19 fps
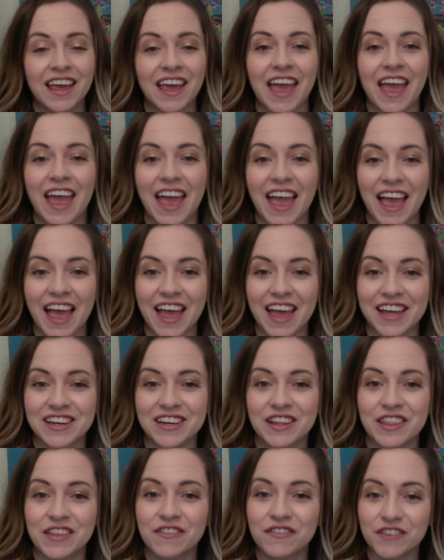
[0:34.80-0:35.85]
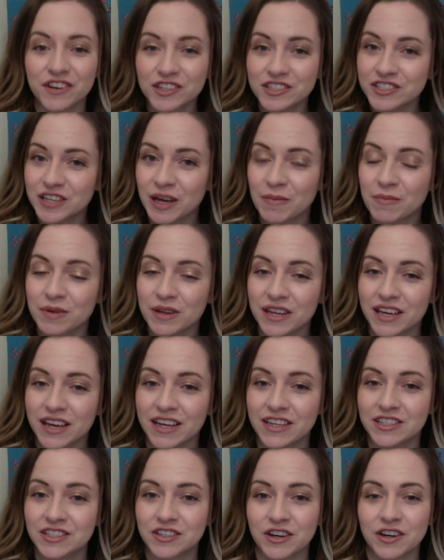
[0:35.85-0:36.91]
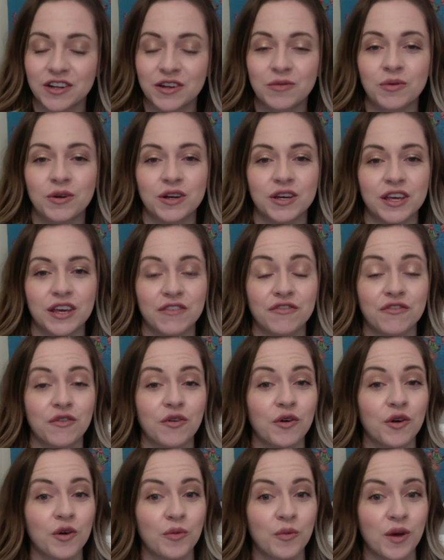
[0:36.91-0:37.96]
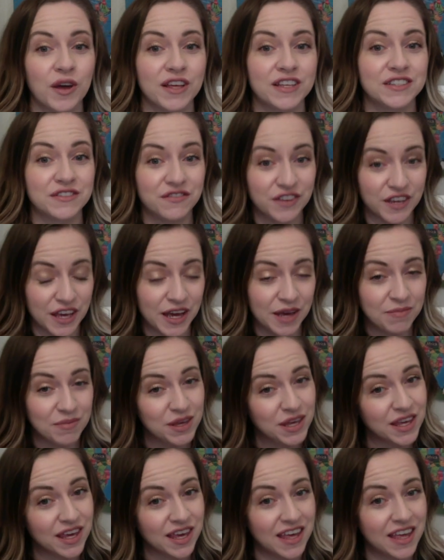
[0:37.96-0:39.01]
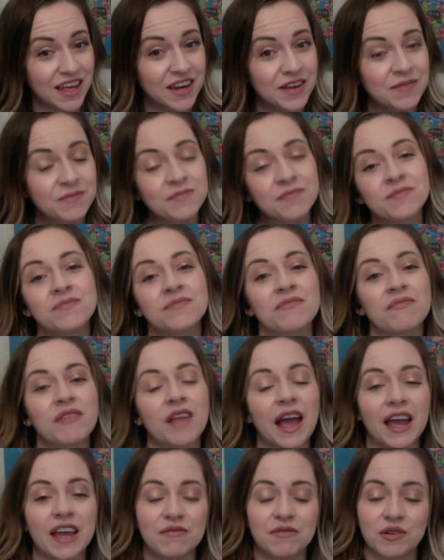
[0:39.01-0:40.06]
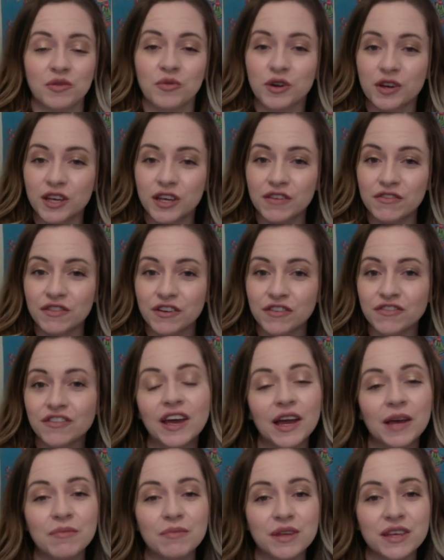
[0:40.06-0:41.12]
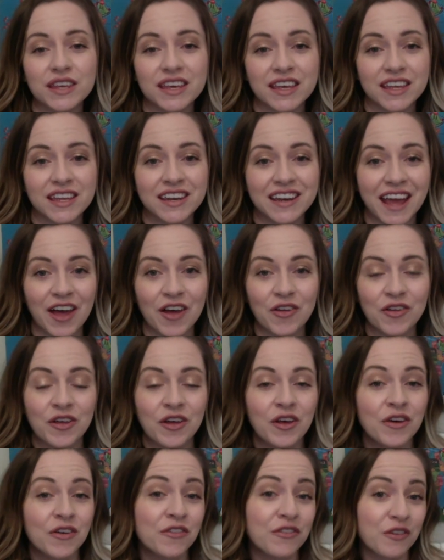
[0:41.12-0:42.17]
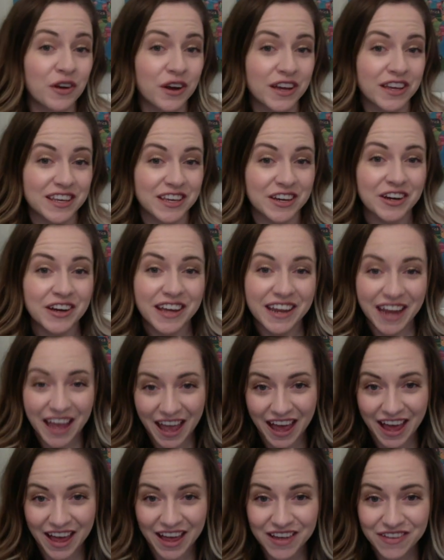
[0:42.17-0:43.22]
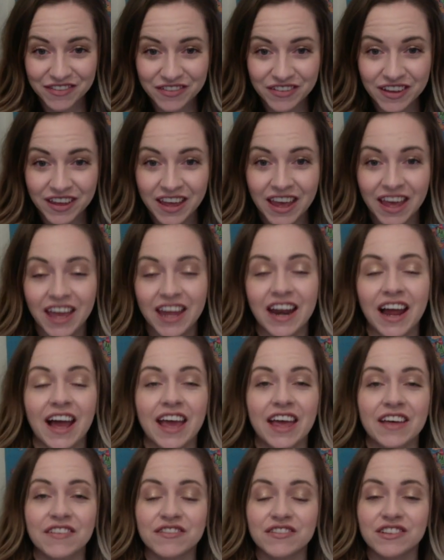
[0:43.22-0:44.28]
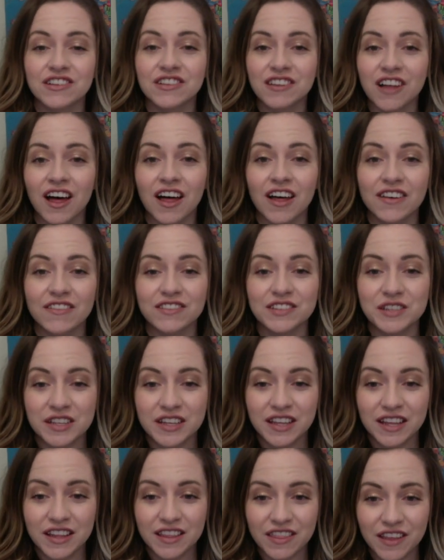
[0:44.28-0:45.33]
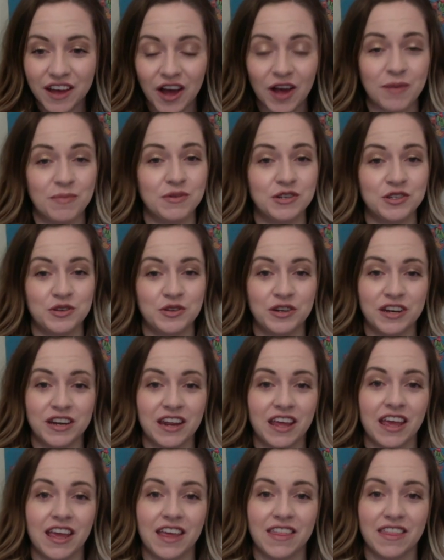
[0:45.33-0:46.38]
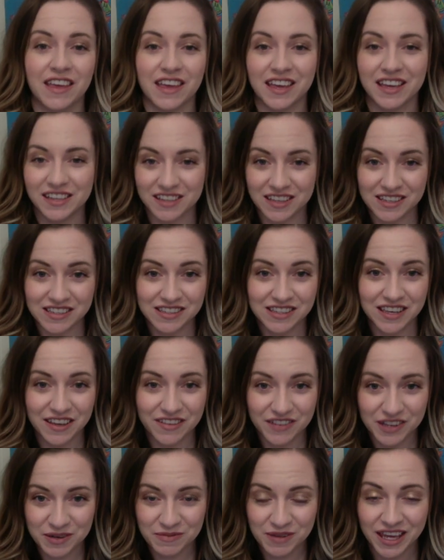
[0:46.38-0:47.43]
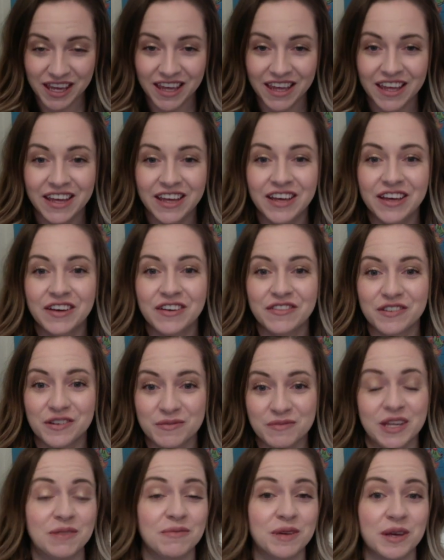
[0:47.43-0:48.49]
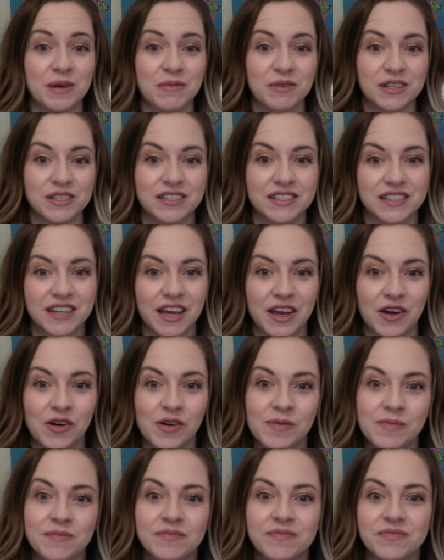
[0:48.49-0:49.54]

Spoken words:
And the first company I started working for was VIPKid. I have been working for VIPKid now for a year and a half, and I have loved the opportunity that it has given me for me to be able to stay home.